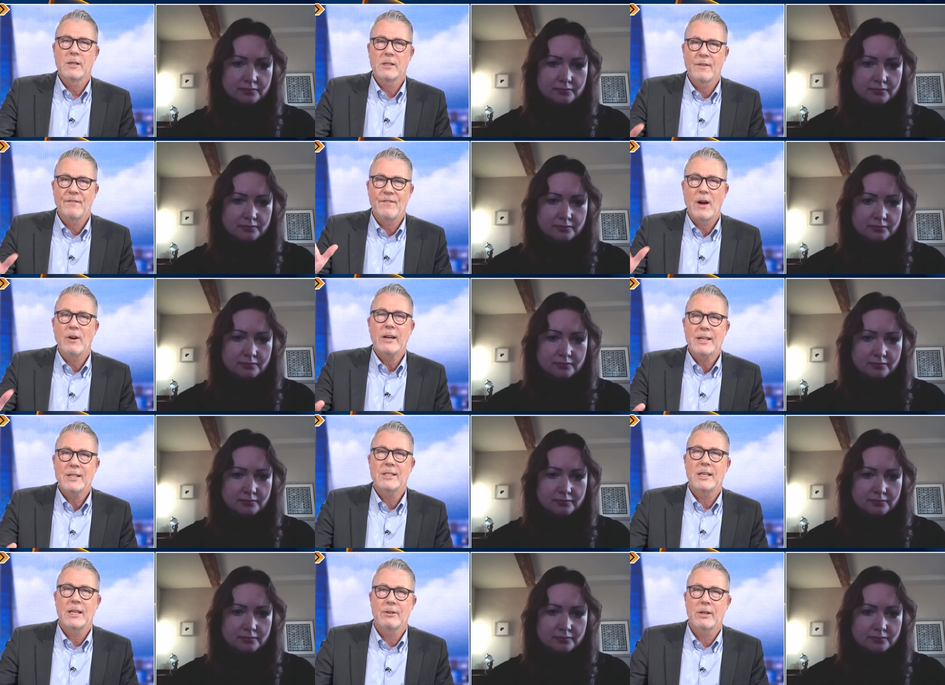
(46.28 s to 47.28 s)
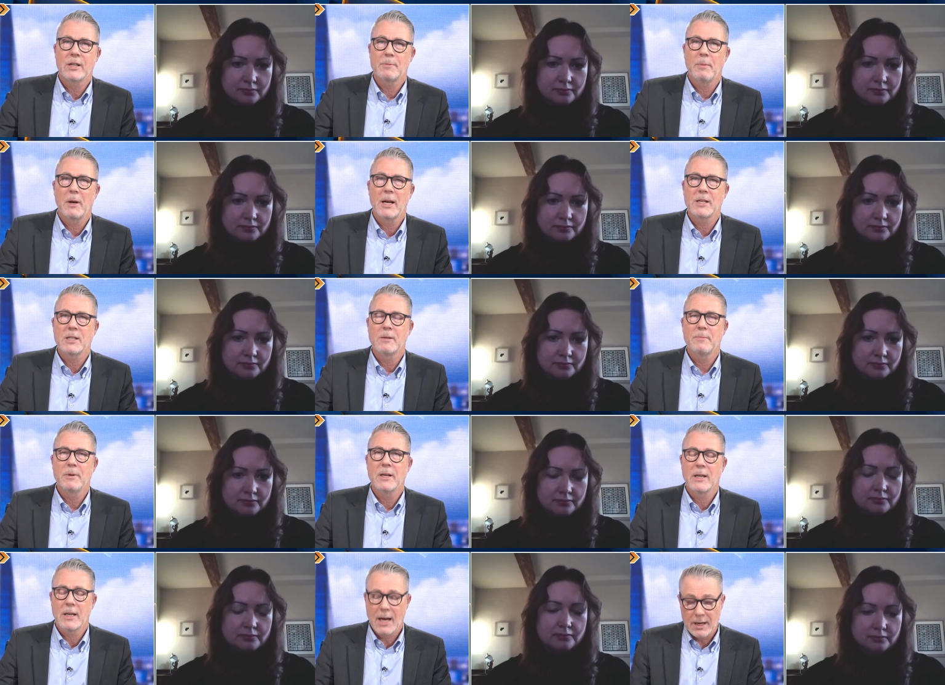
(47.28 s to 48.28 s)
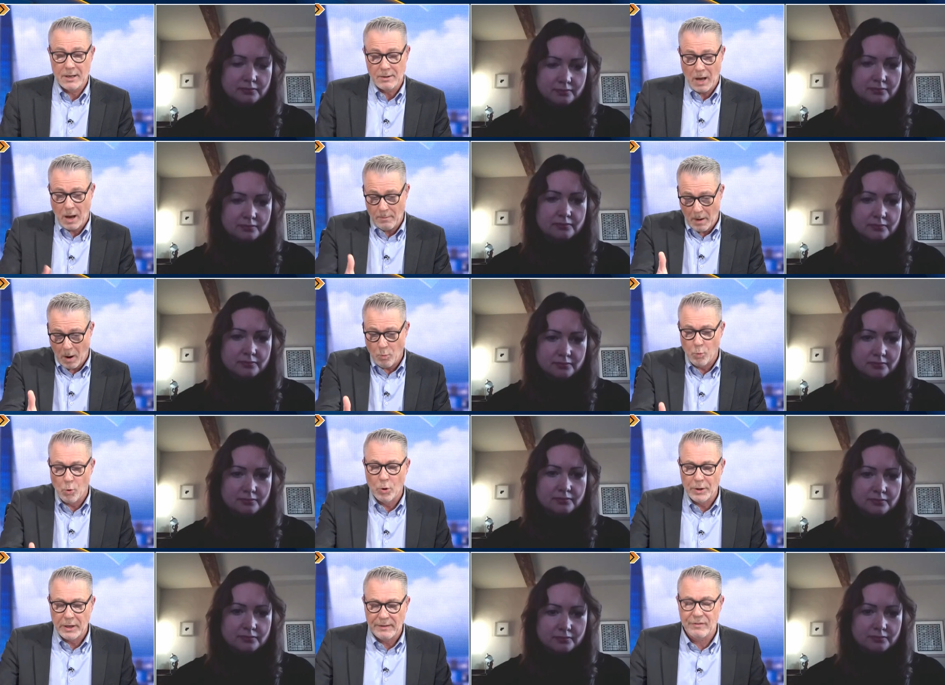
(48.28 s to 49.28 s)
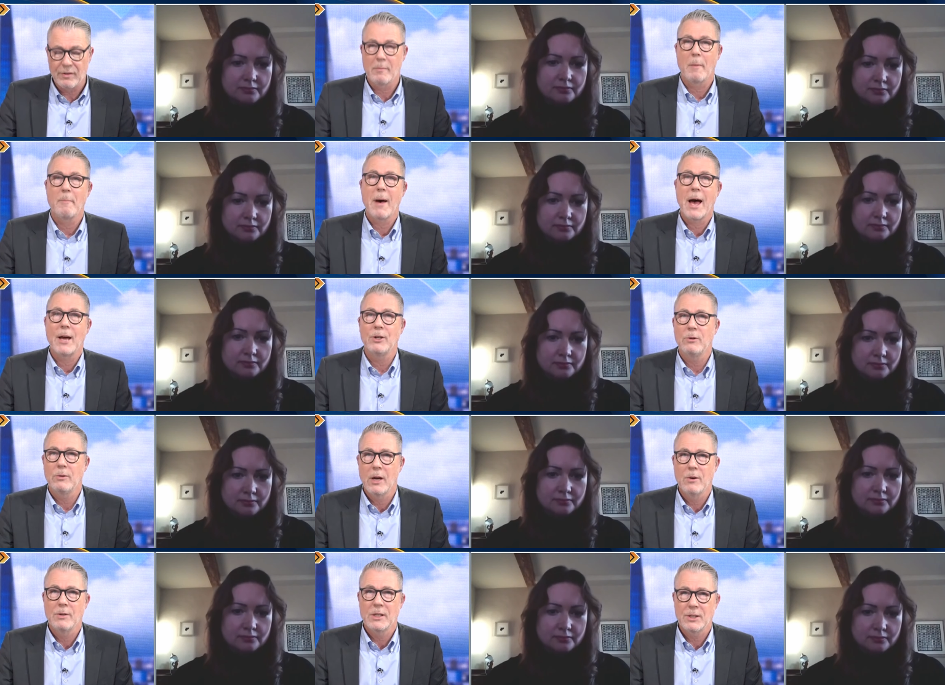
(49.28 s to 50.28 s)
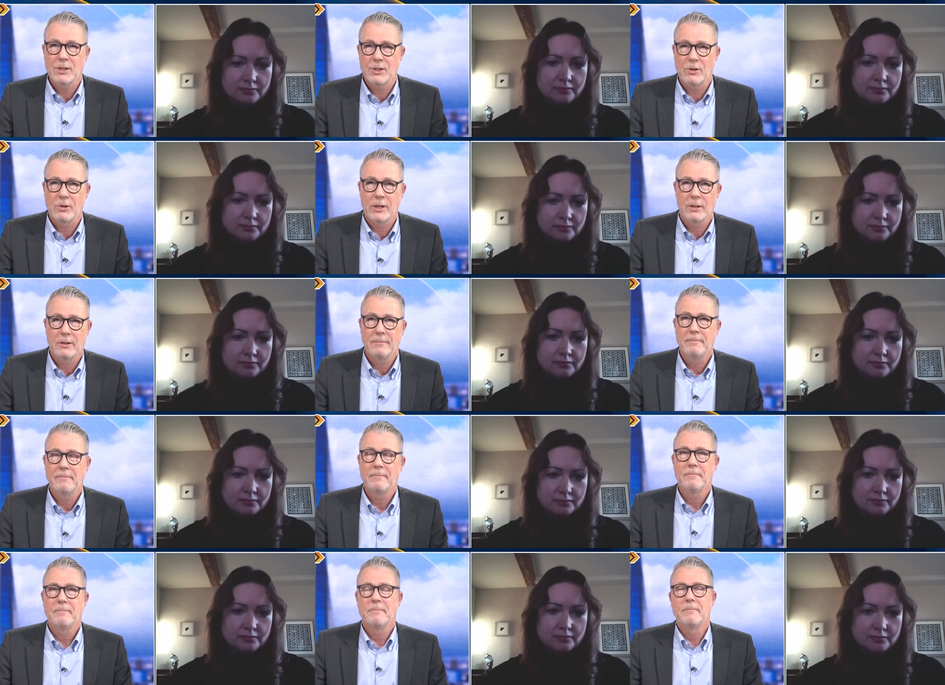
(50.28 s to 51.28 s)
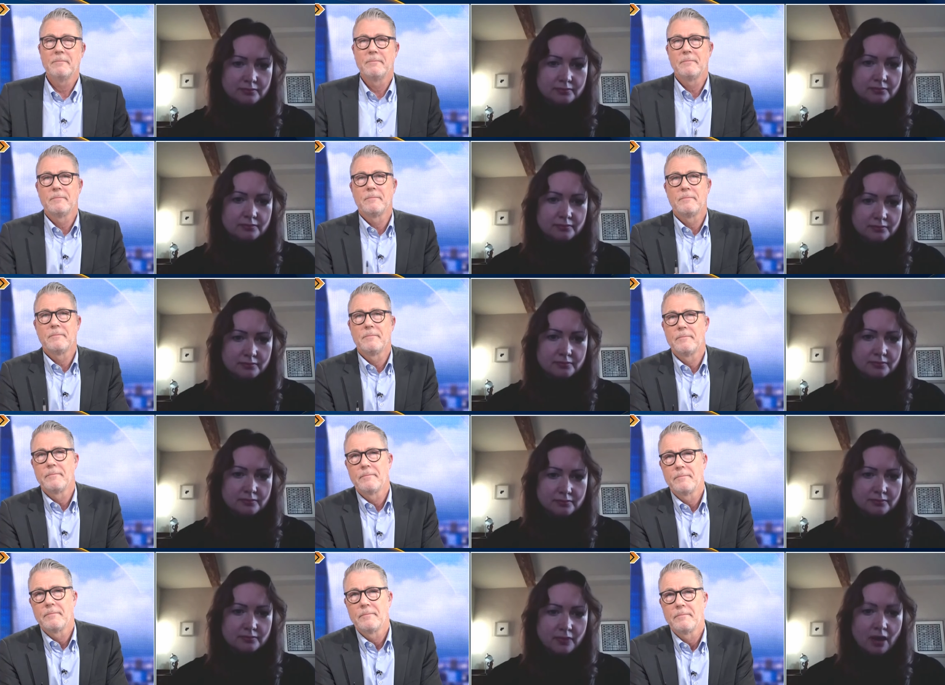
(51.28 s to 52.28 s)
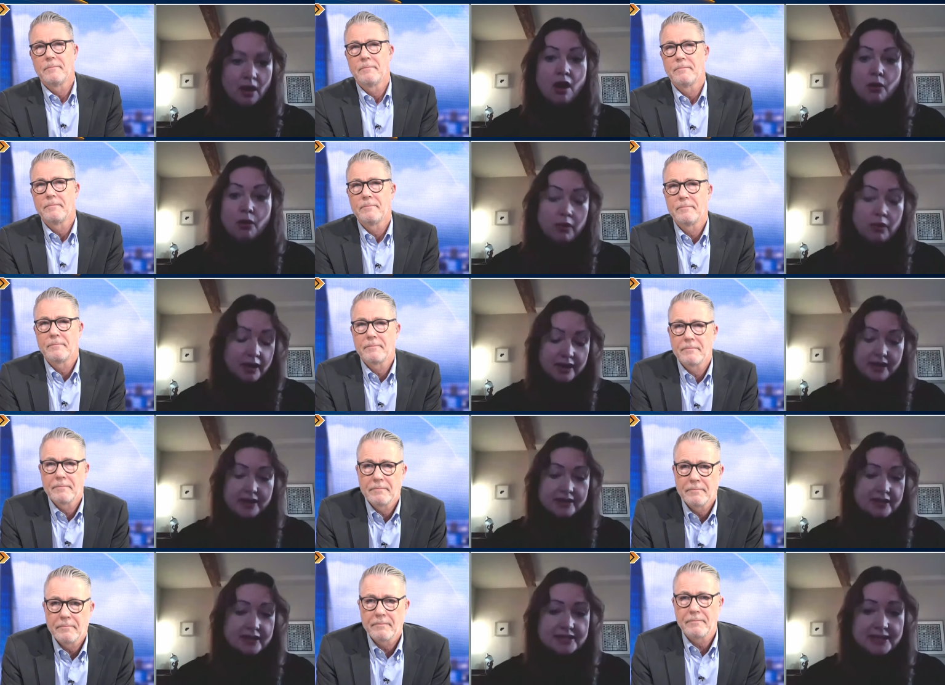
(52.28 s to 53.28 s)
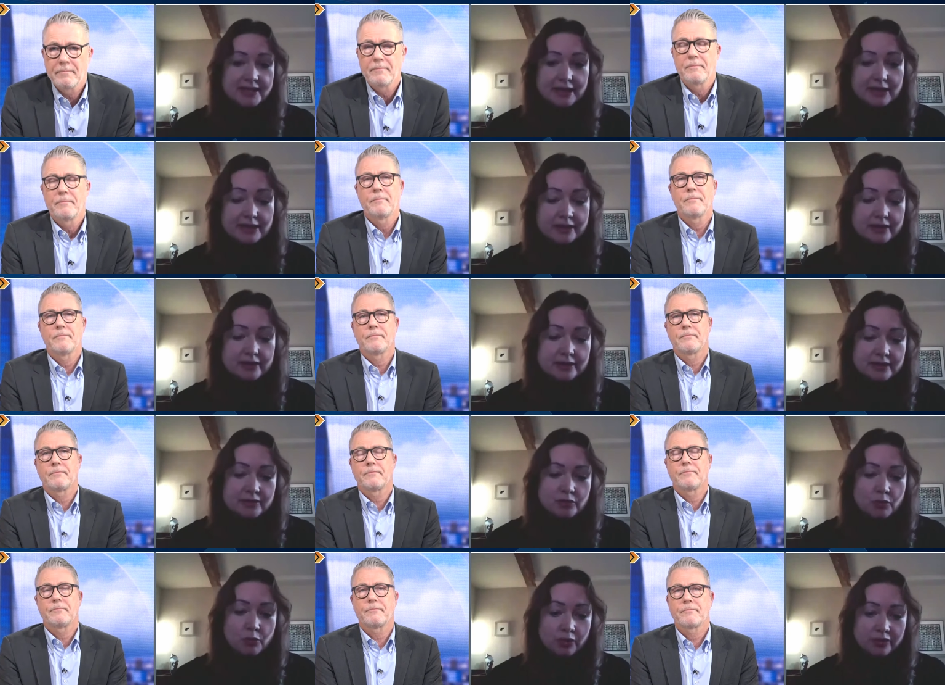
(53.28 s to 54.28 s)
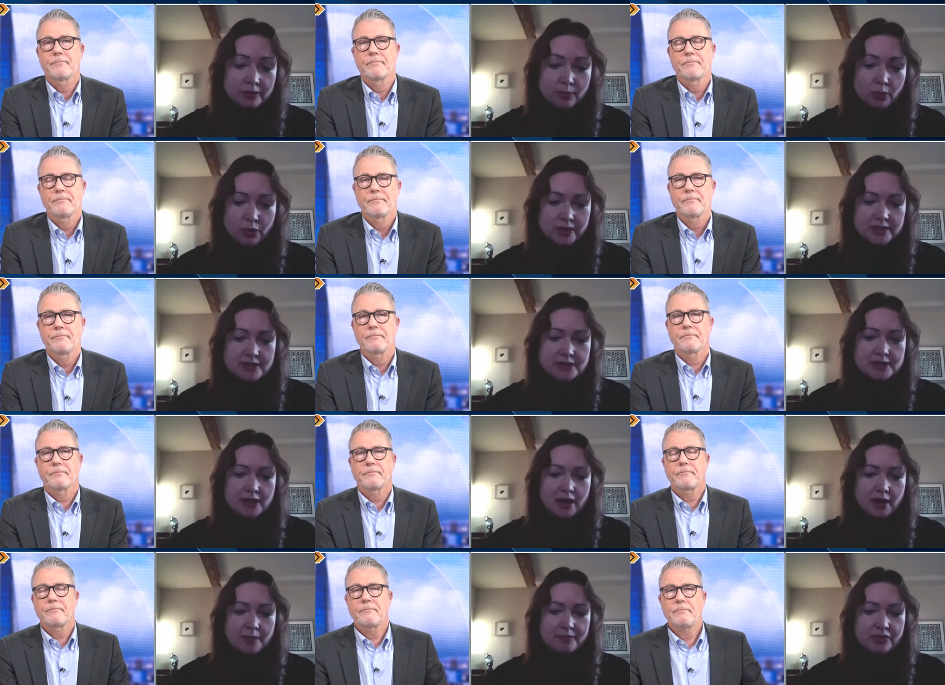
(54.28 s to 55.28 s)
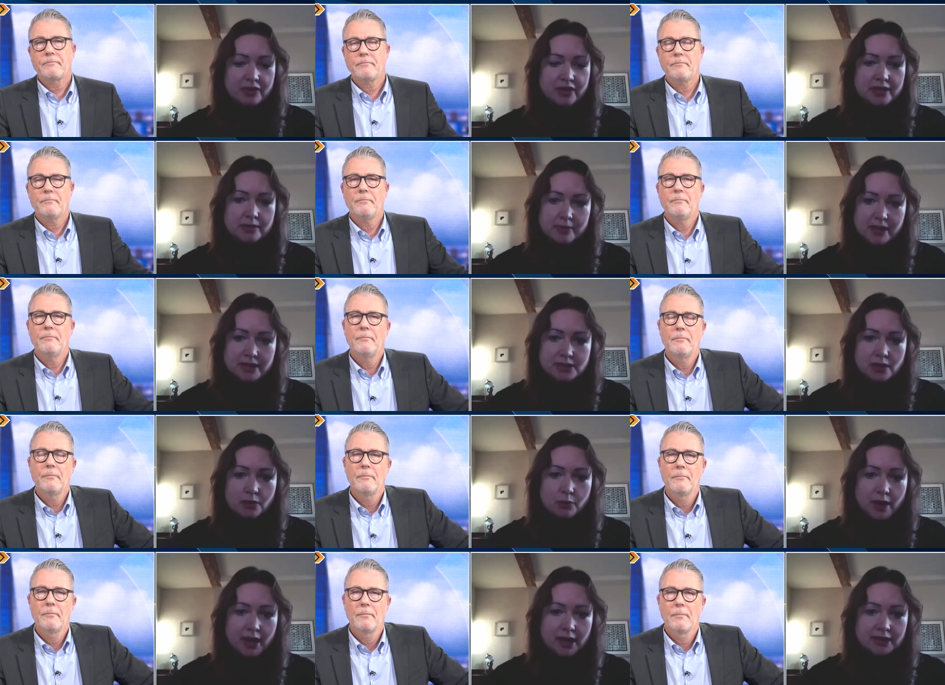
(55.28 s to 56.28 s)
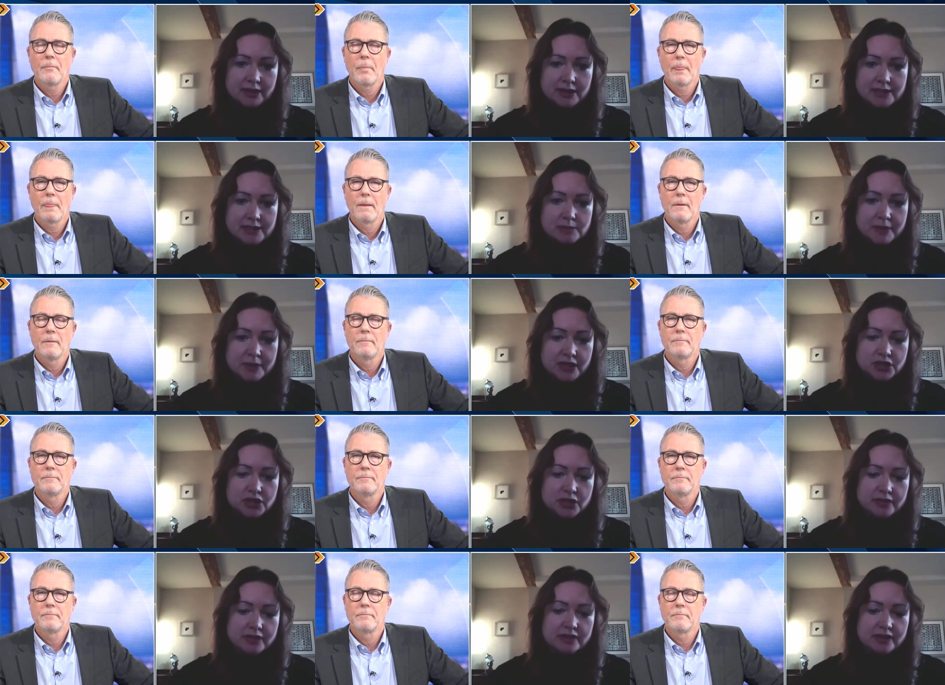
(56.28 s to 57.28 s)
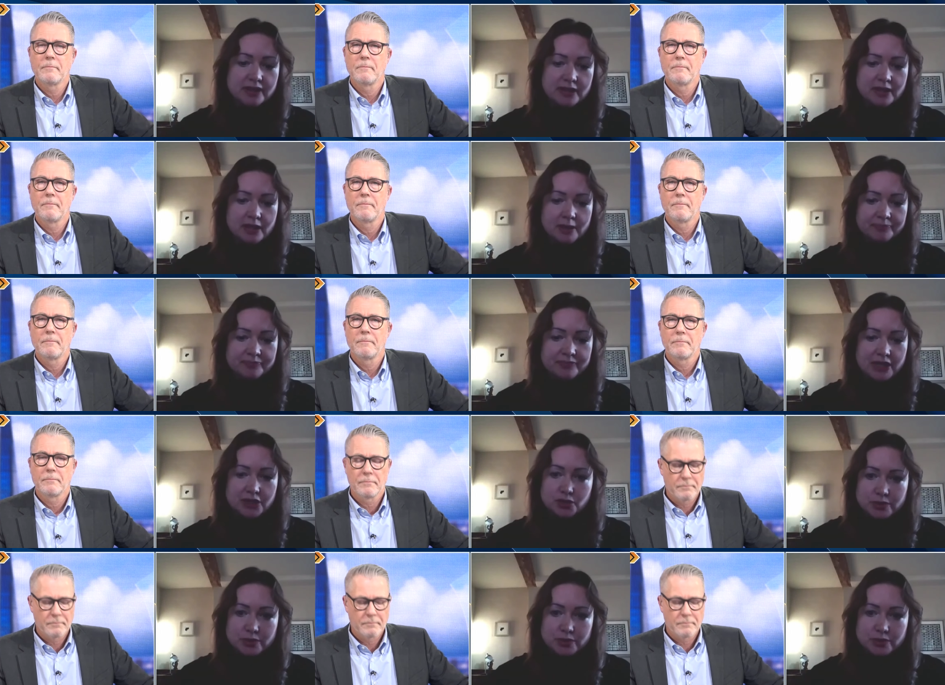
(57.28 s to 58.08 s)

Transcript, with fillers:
Speaker 1: is a very serious place to be, and a, a, a warning from a man who knows his soil.
Speaker 2: Well, Exactly. And I think one of the points um, that he made so well in his speech and that the um, National